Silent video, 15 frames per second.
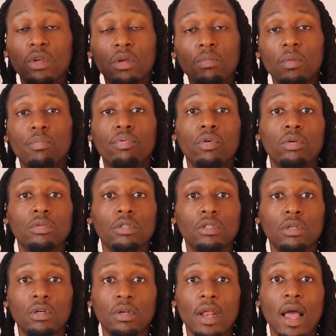You could be prone to
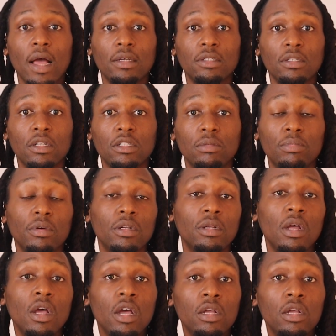certain accidents, but